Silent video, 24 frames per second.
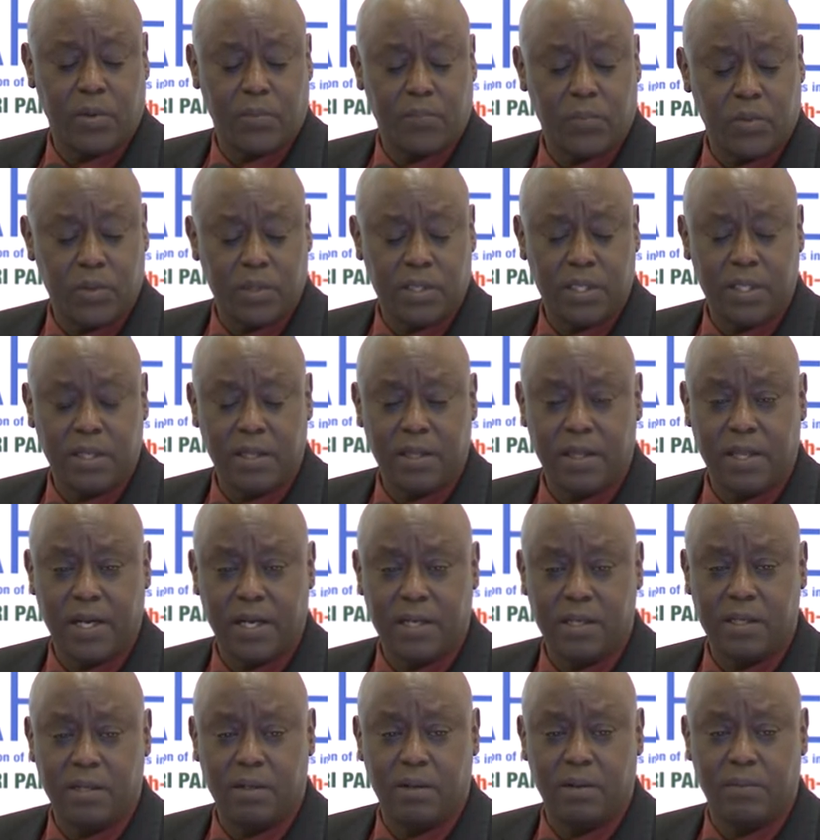proposing
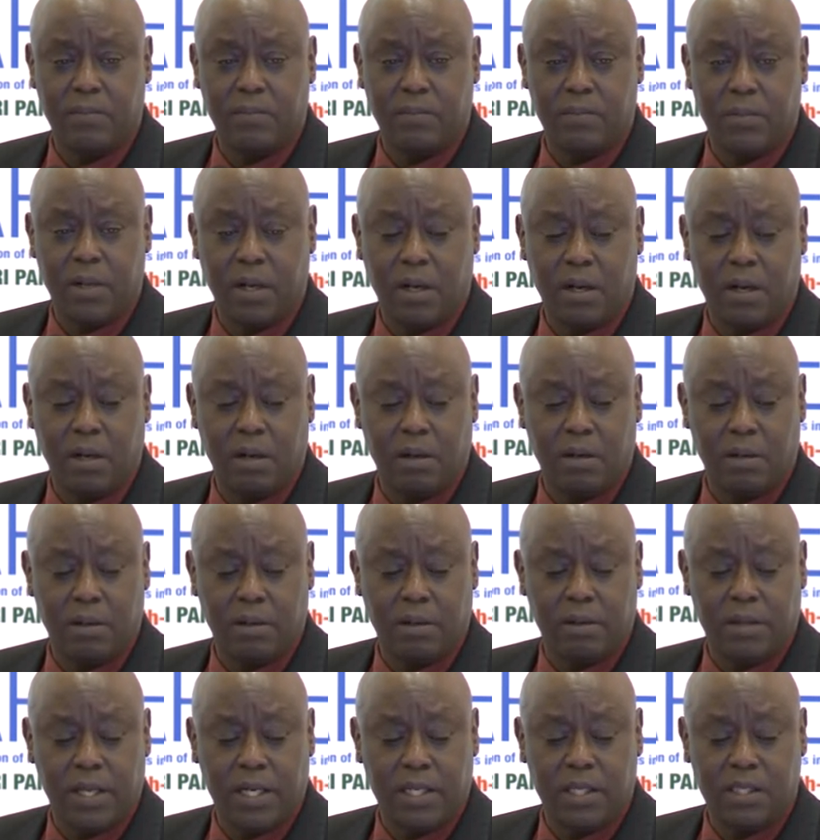that
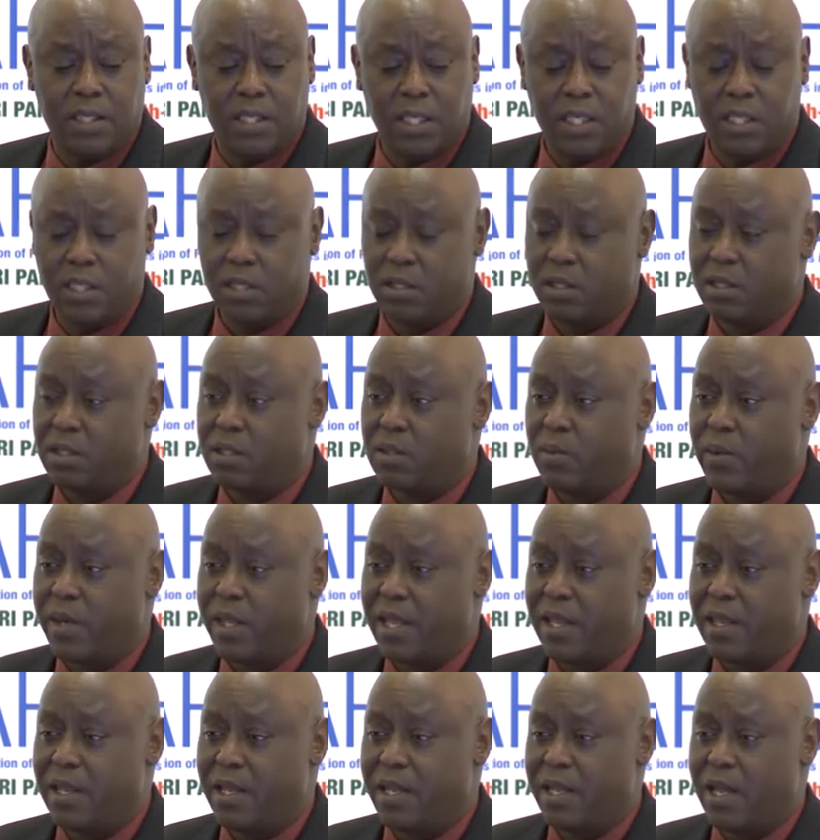the decisions,
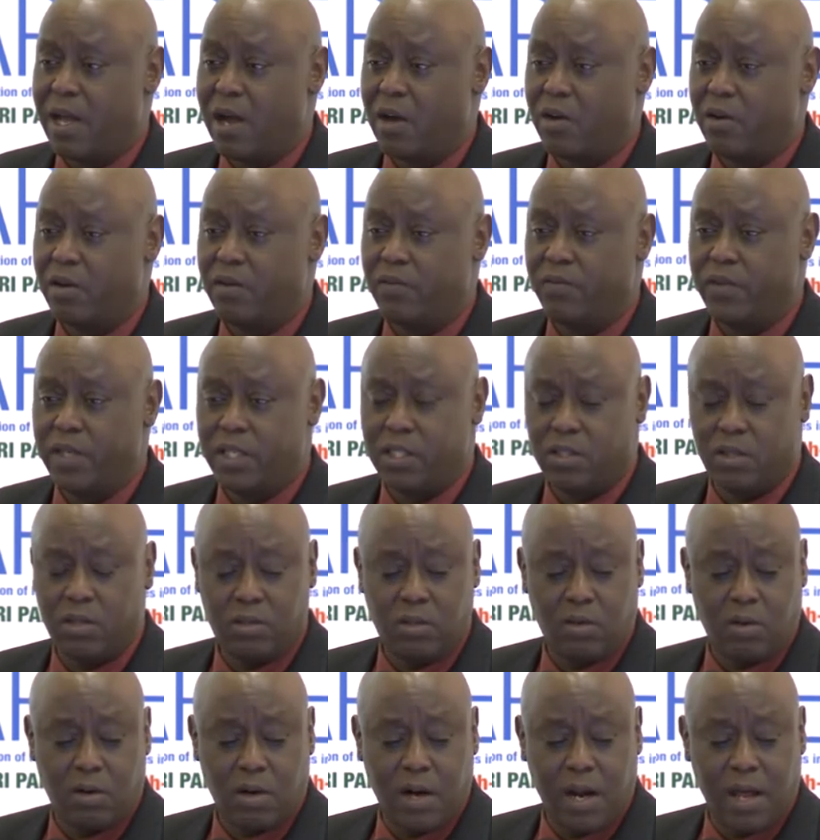whether they are
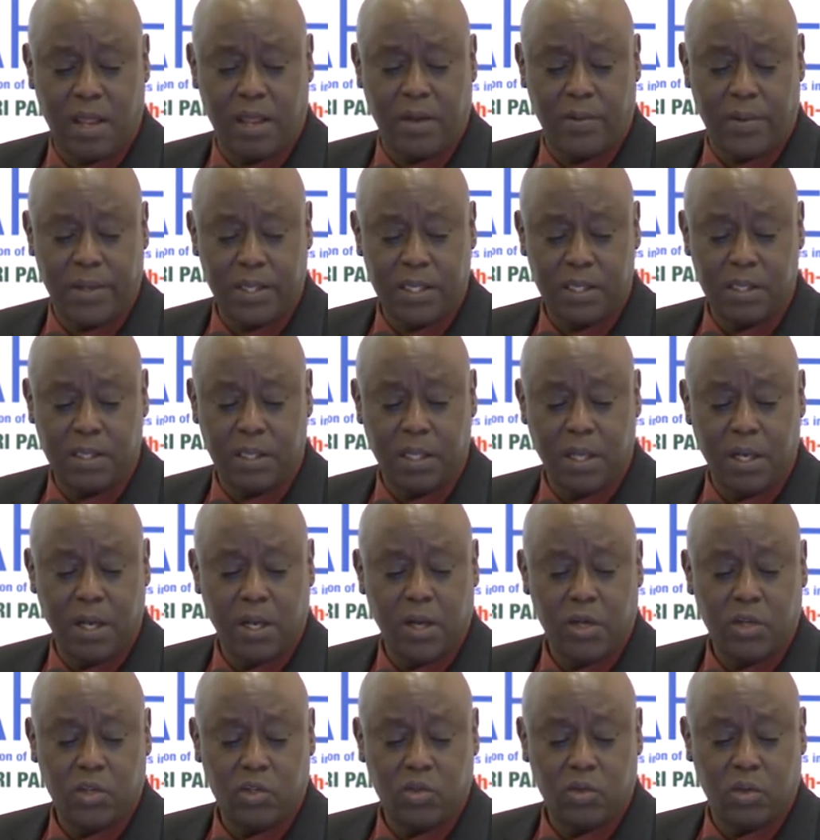convictions or otherwise,
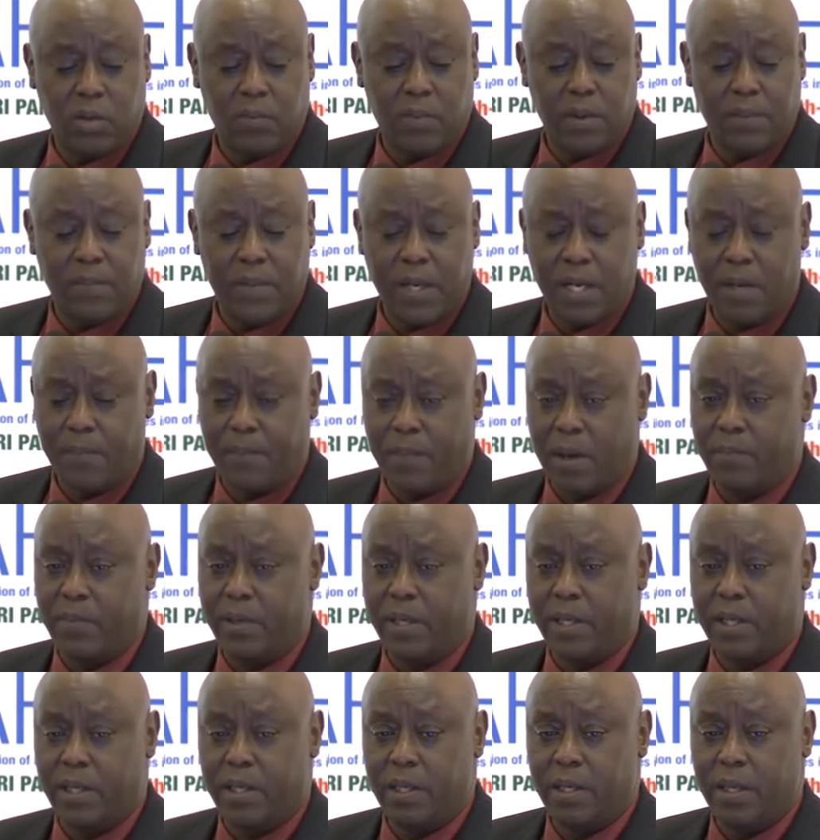should be made
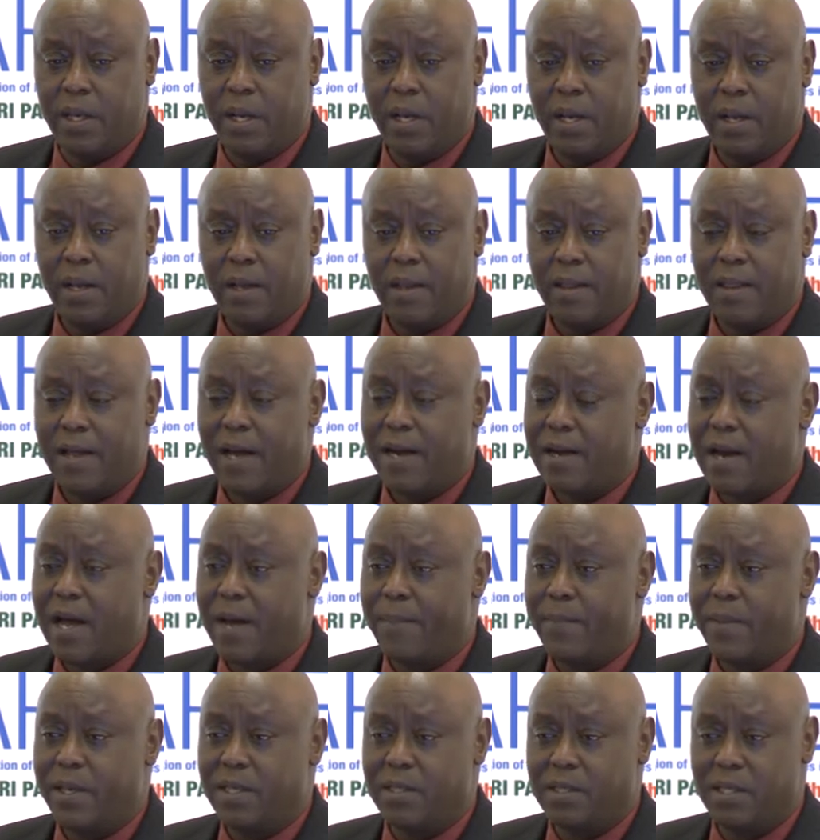public. That
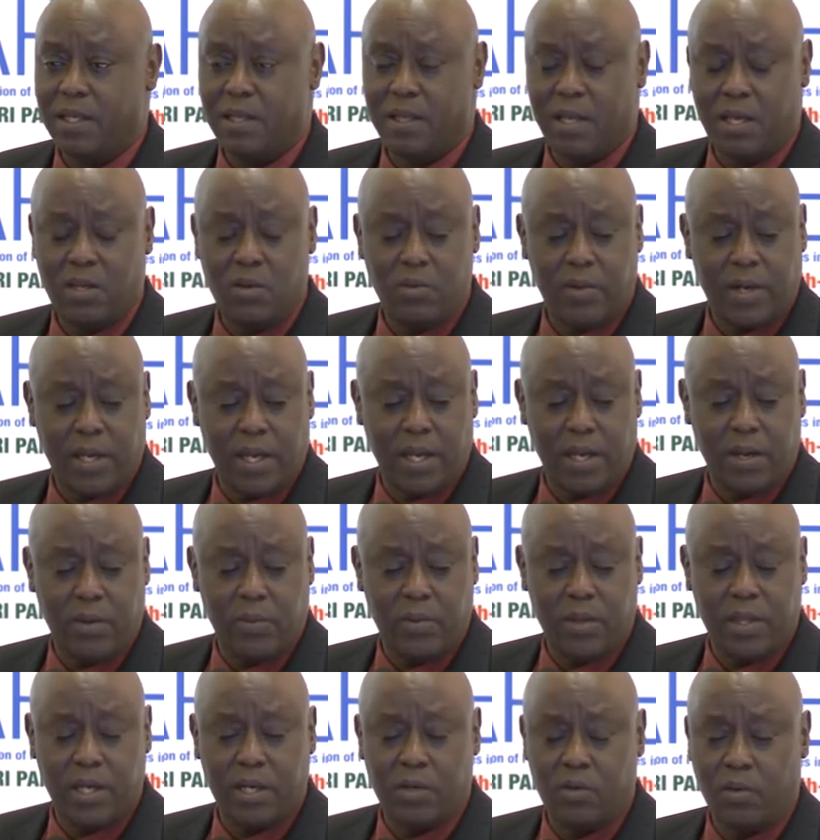happens in the
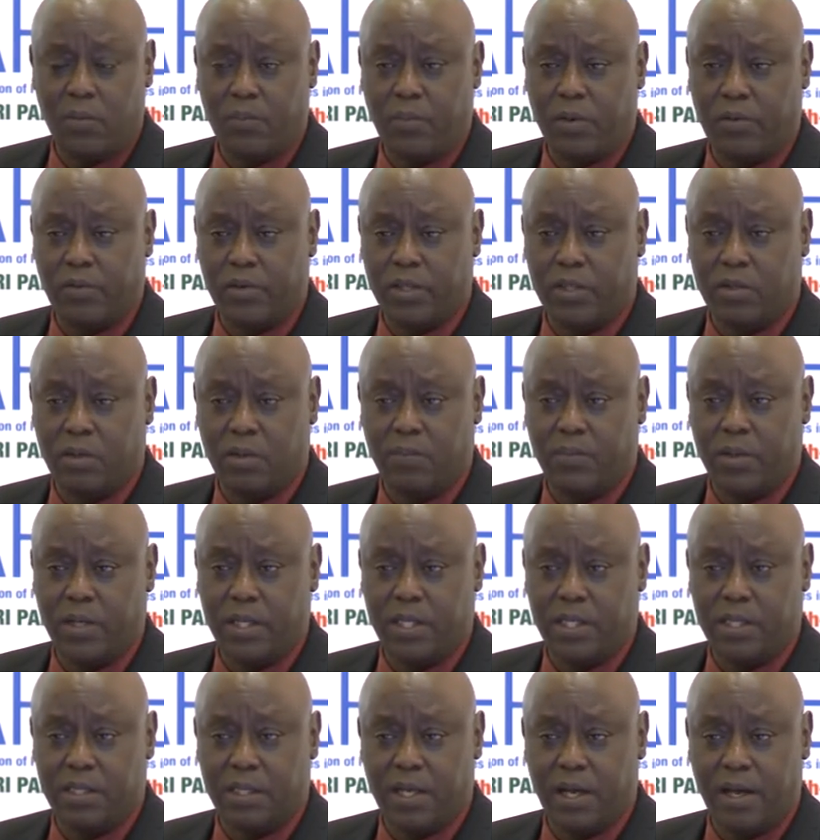UK with the two professional
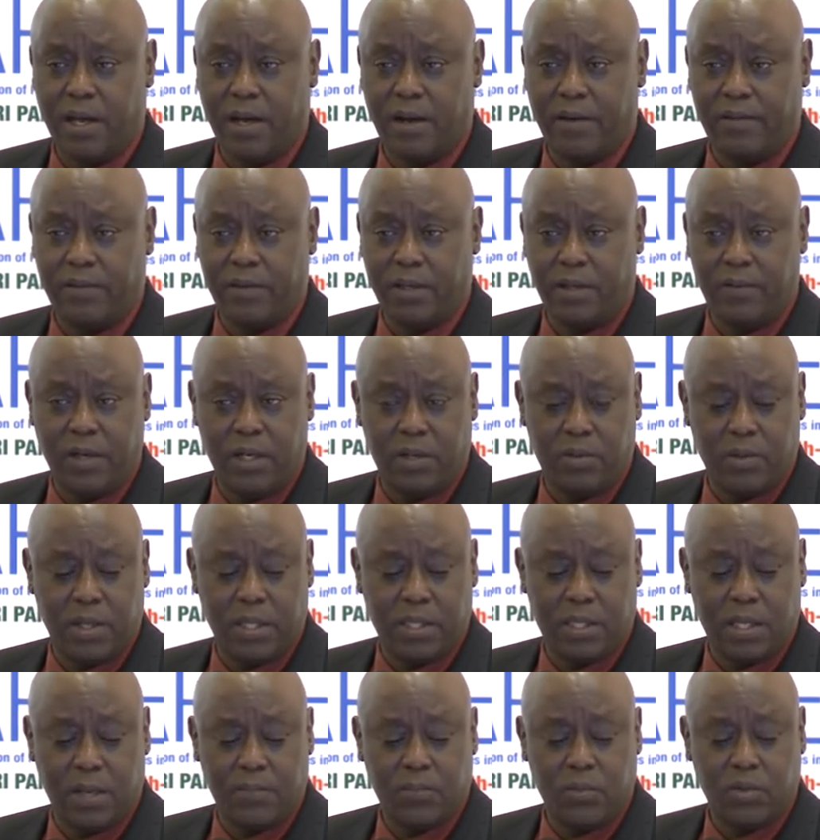bodies I have given you
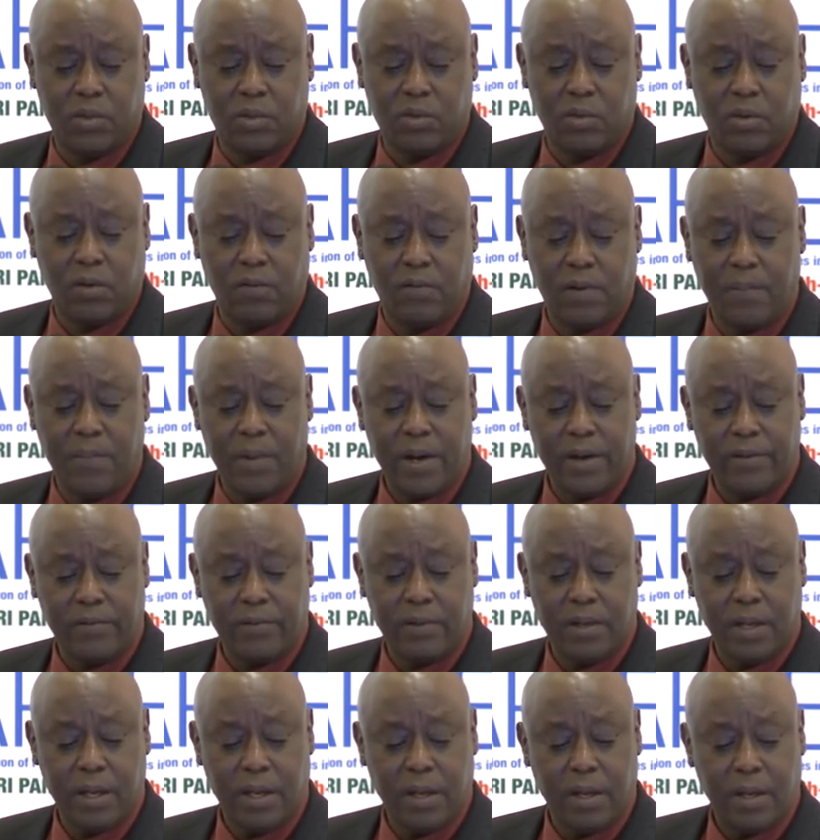examples of
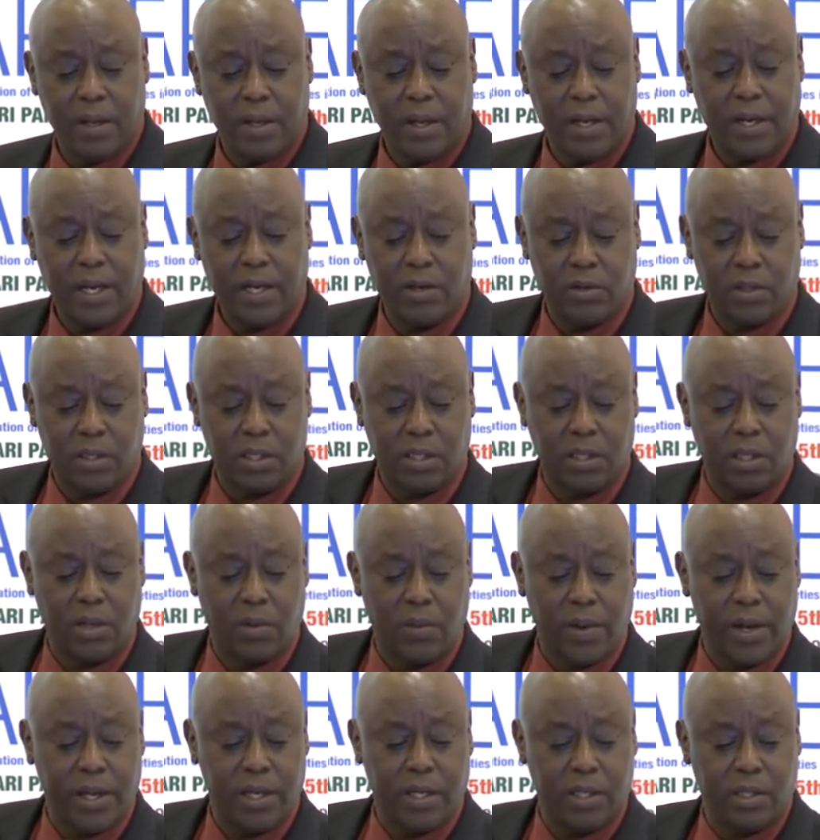above, and I don't see
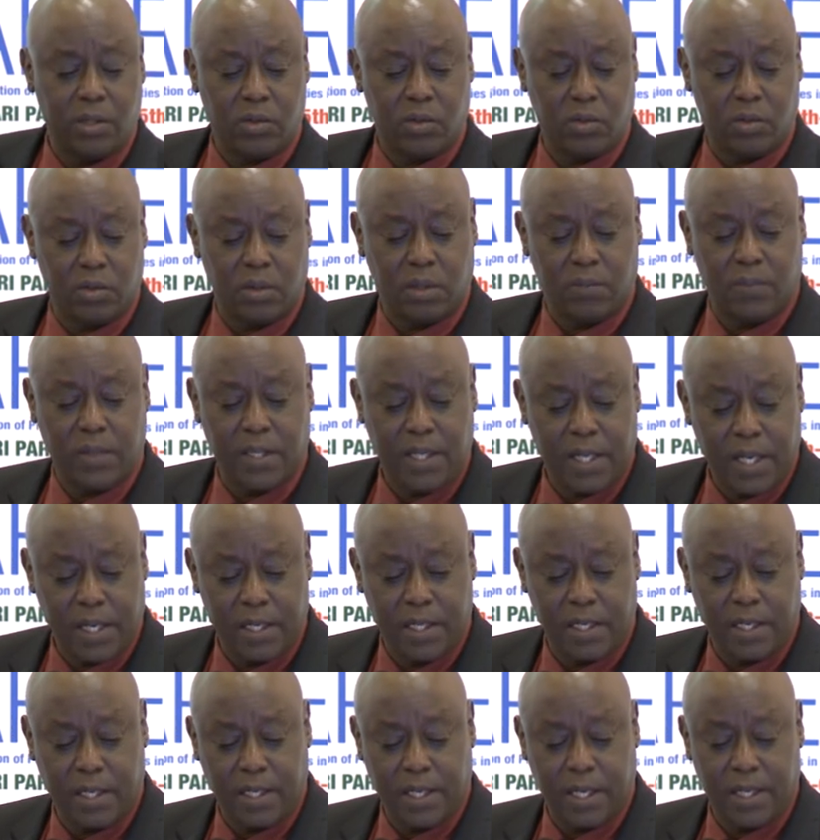why it should not be done
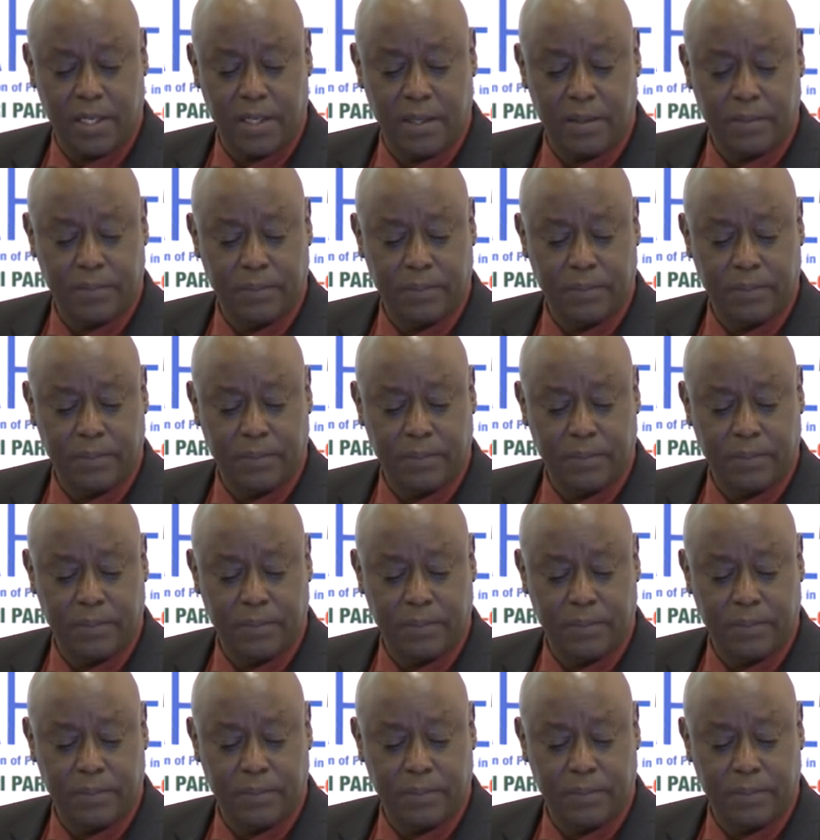in Kenya.